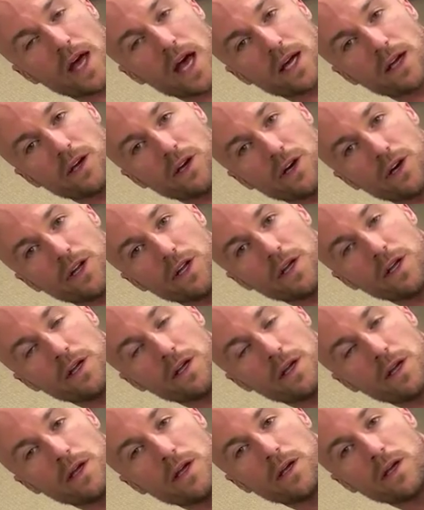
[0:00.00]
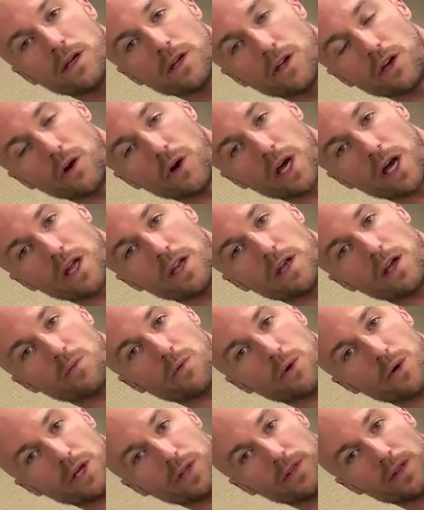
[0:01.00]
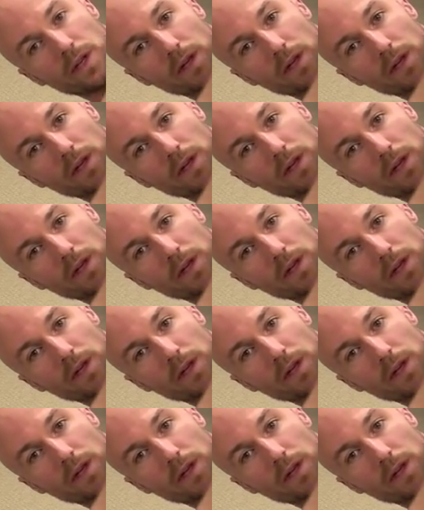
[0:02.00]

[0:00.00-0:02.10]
that good, go ahead and we'll hit